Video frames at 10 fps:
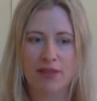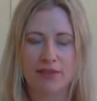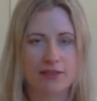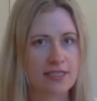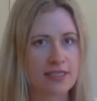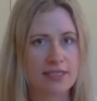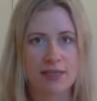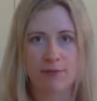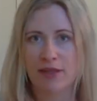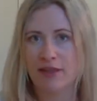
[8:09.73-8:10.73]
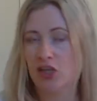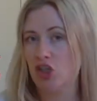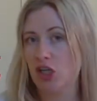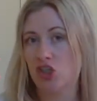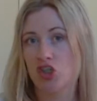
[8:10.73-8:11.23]
This isn't something that
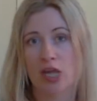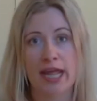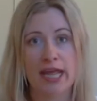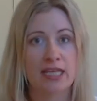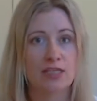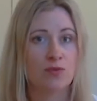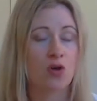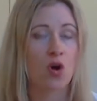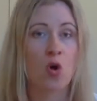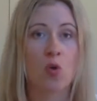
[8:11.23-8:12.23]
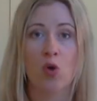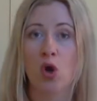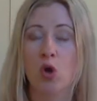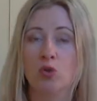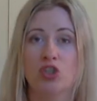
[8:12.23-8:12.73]
she shares with the whole world.